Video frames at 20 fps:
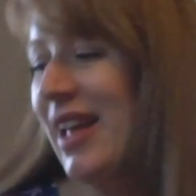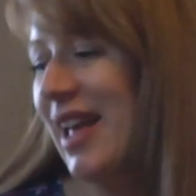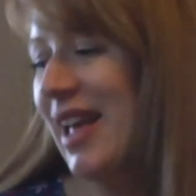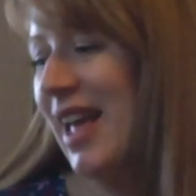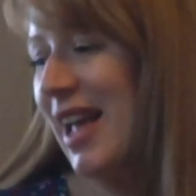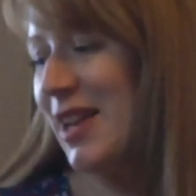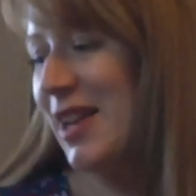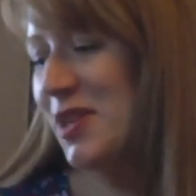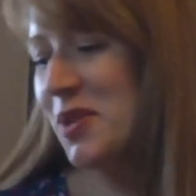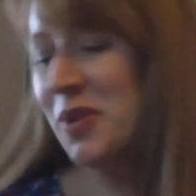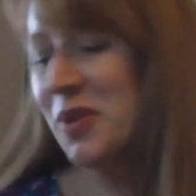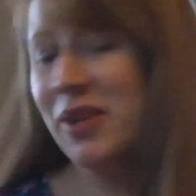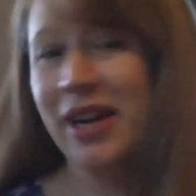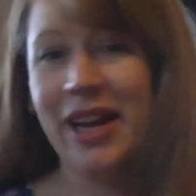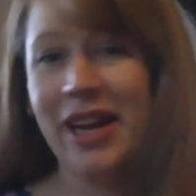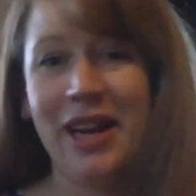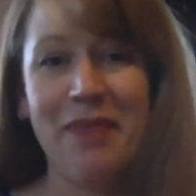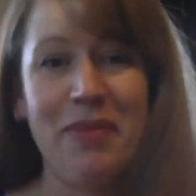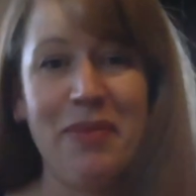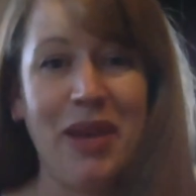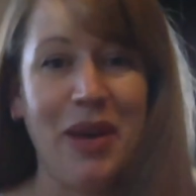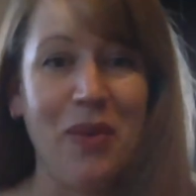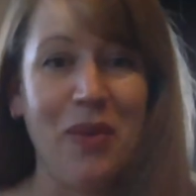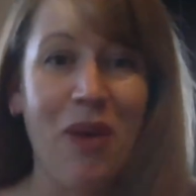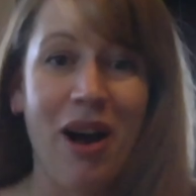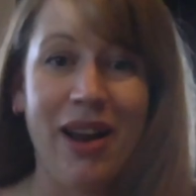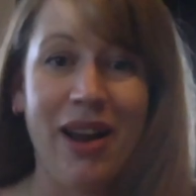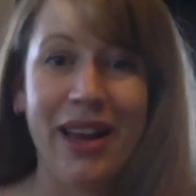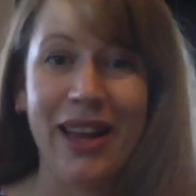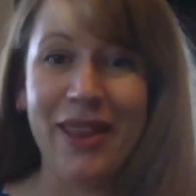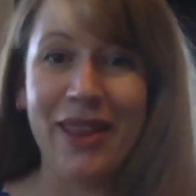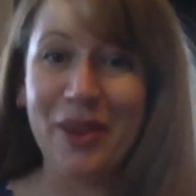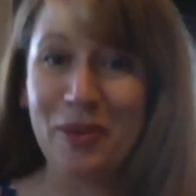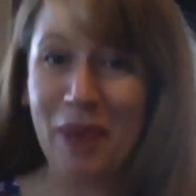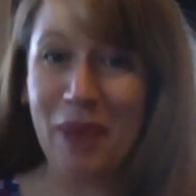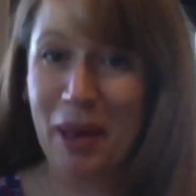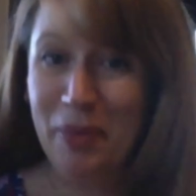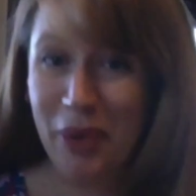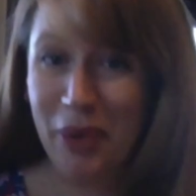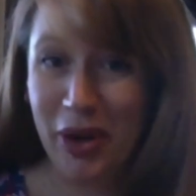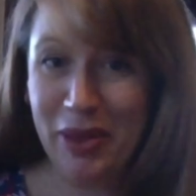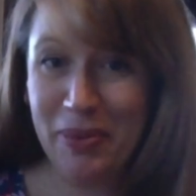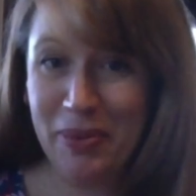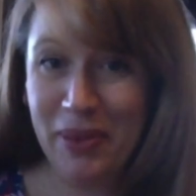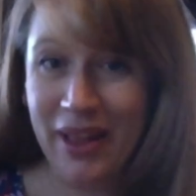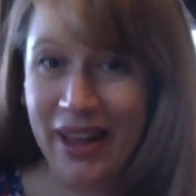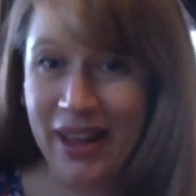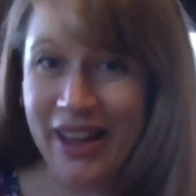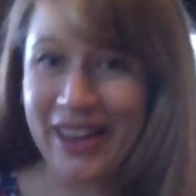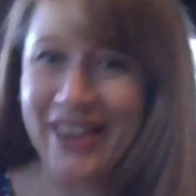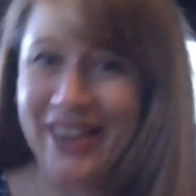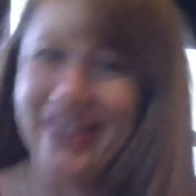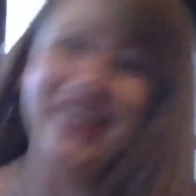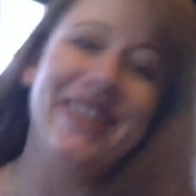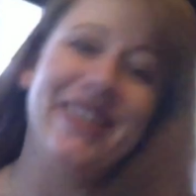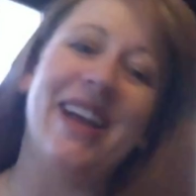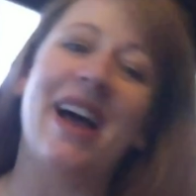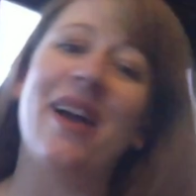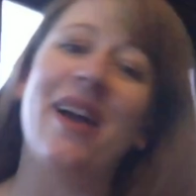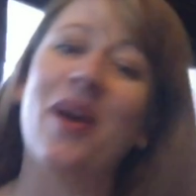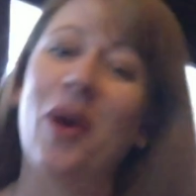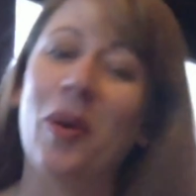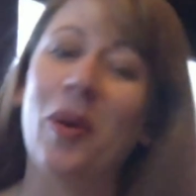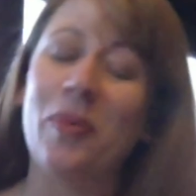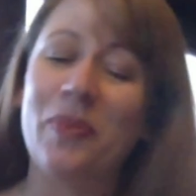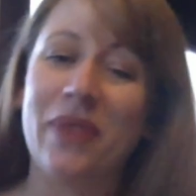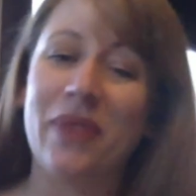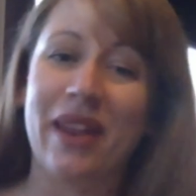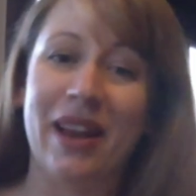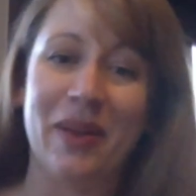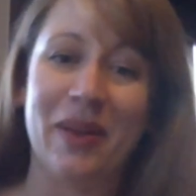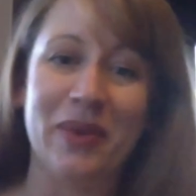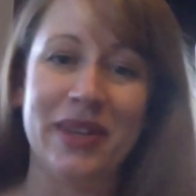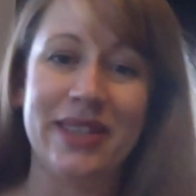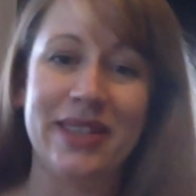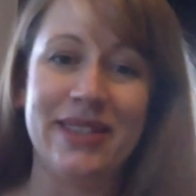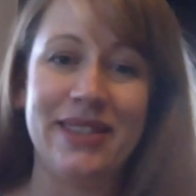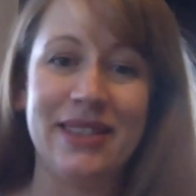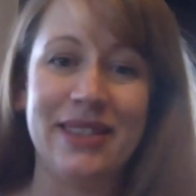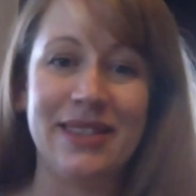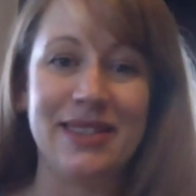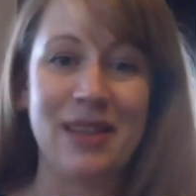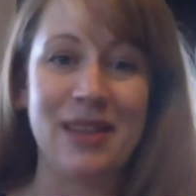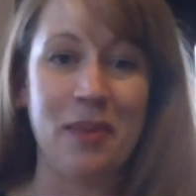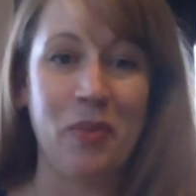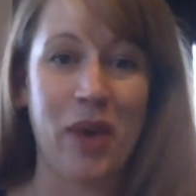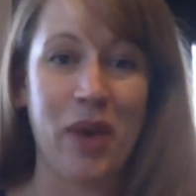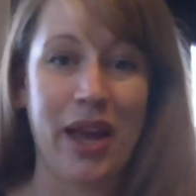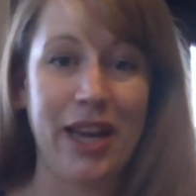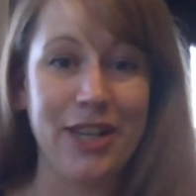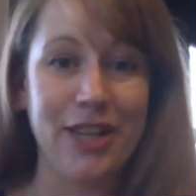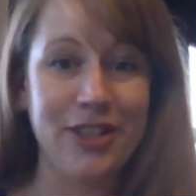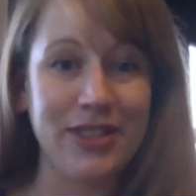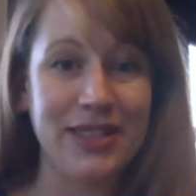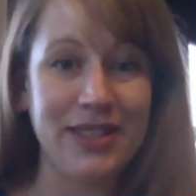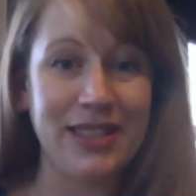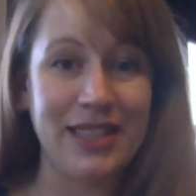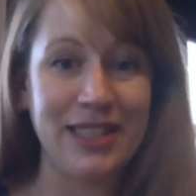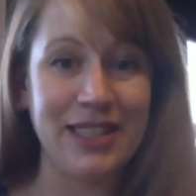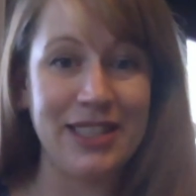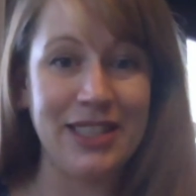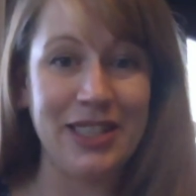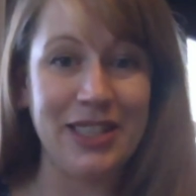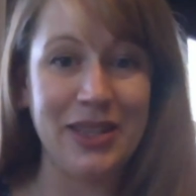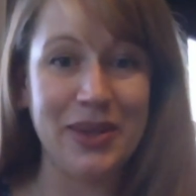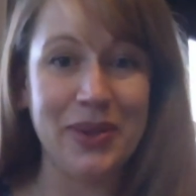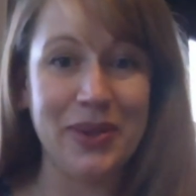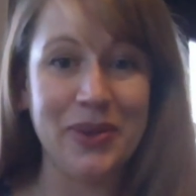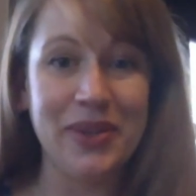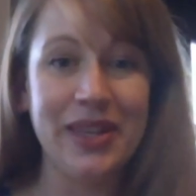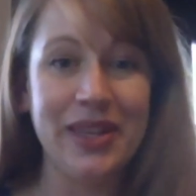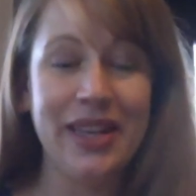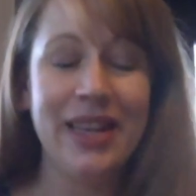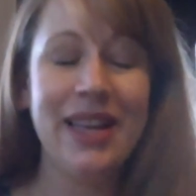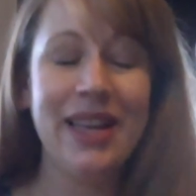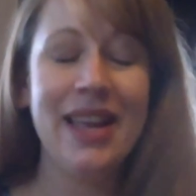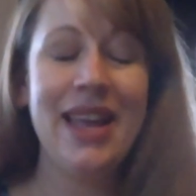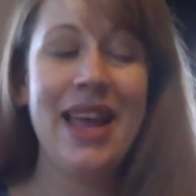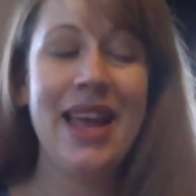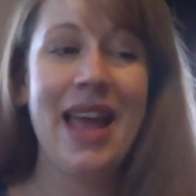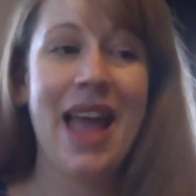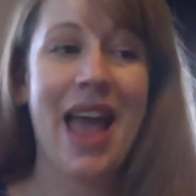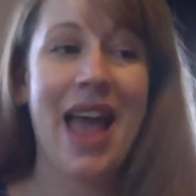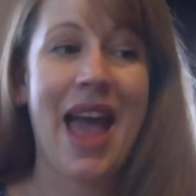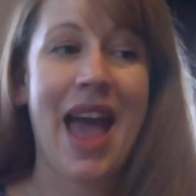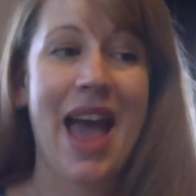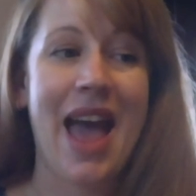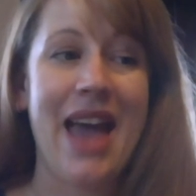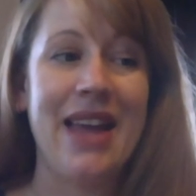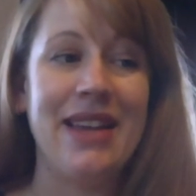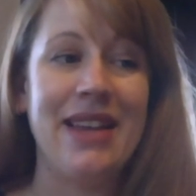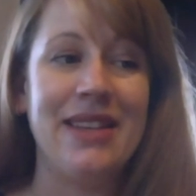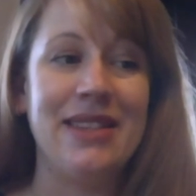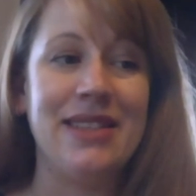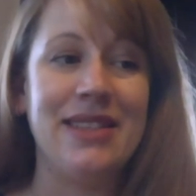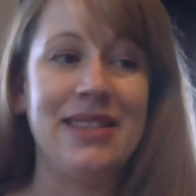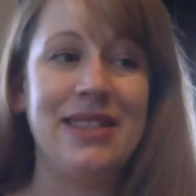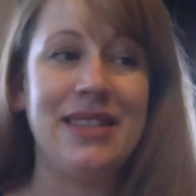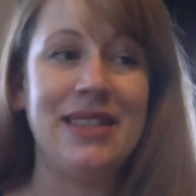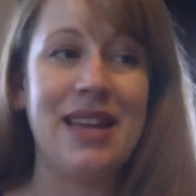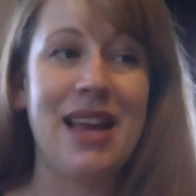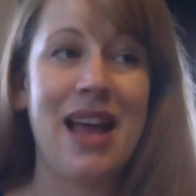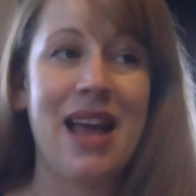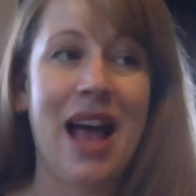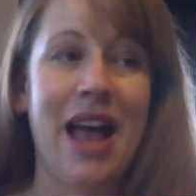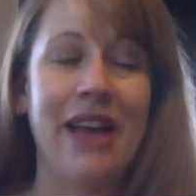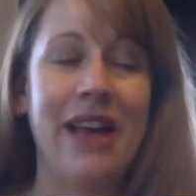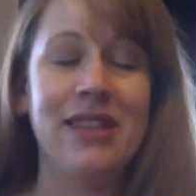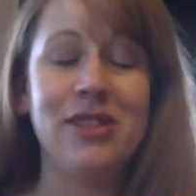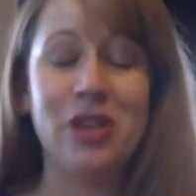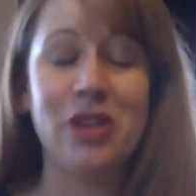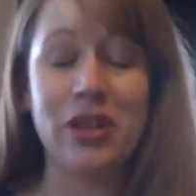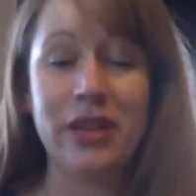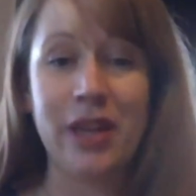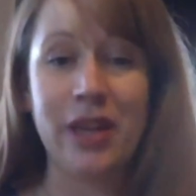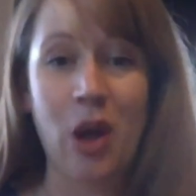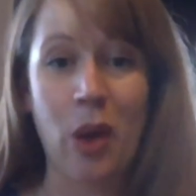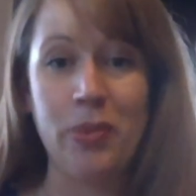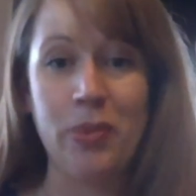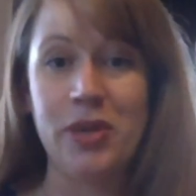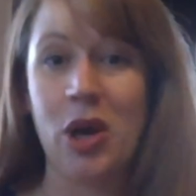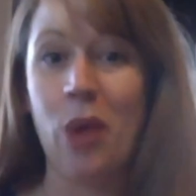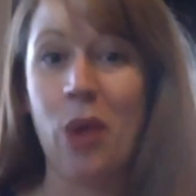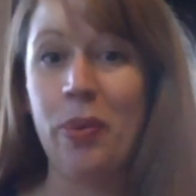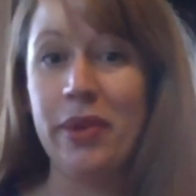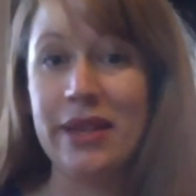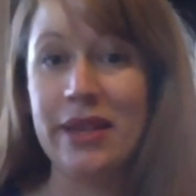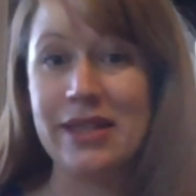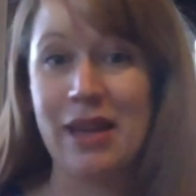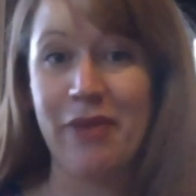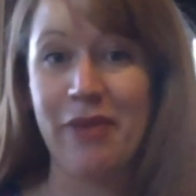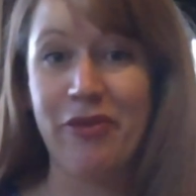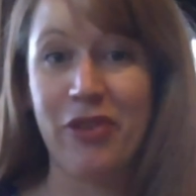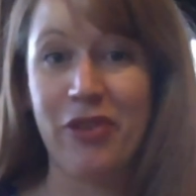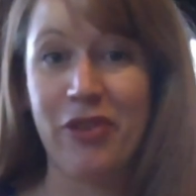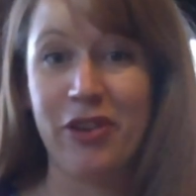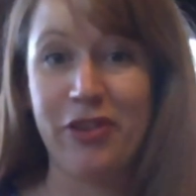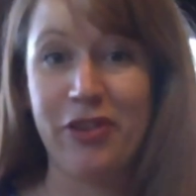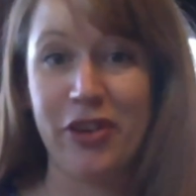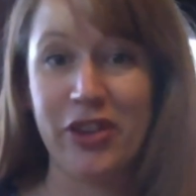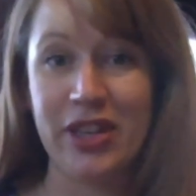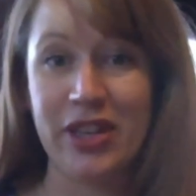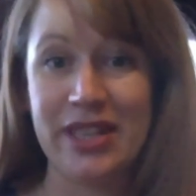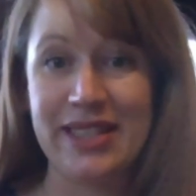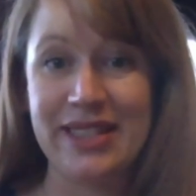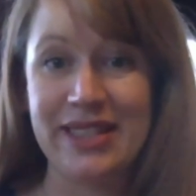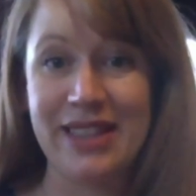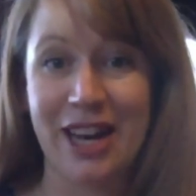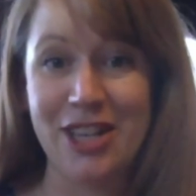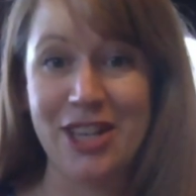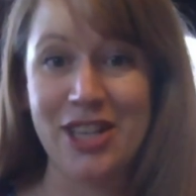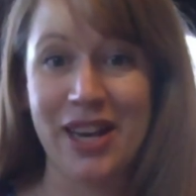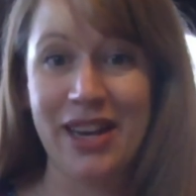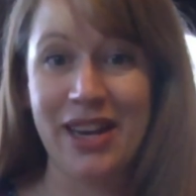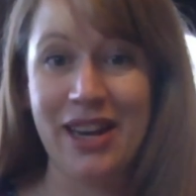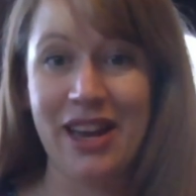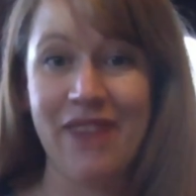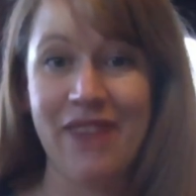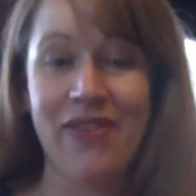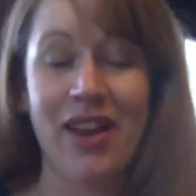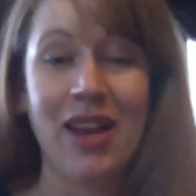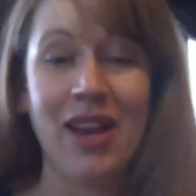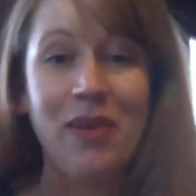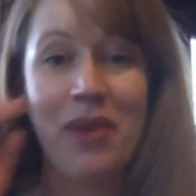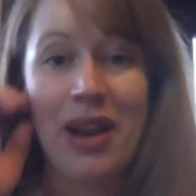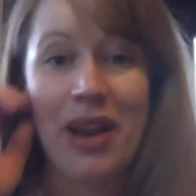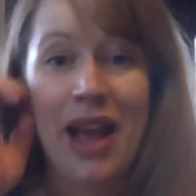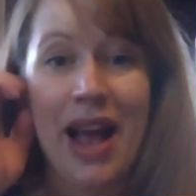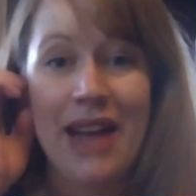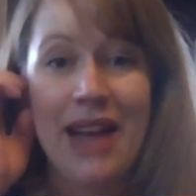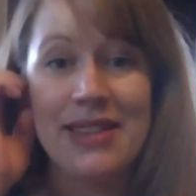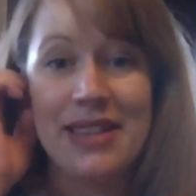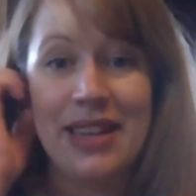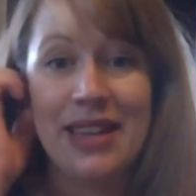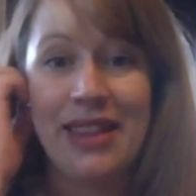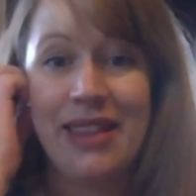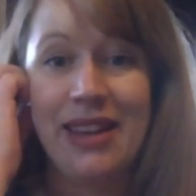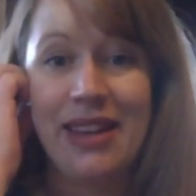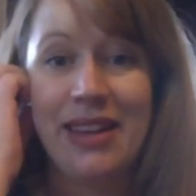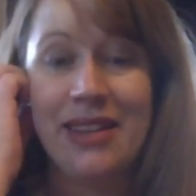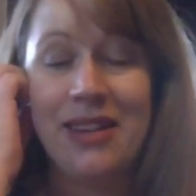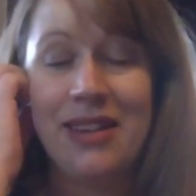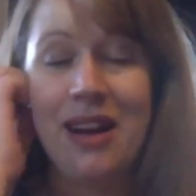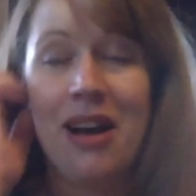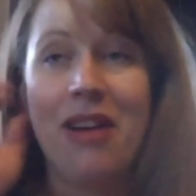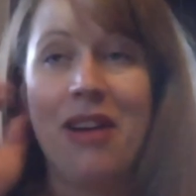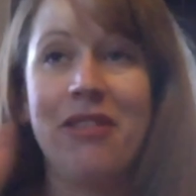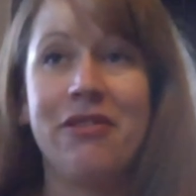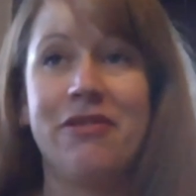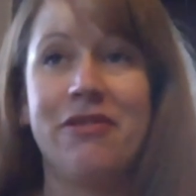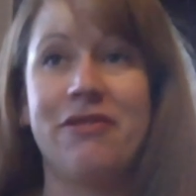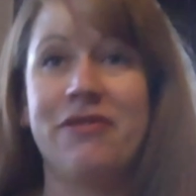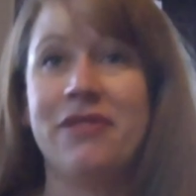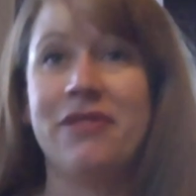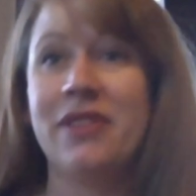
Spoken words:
enduring me walking through my birth plan. I hope that it was in some way interesting to you. And I certainly hope to open this up for further discussion. If anyone has anything of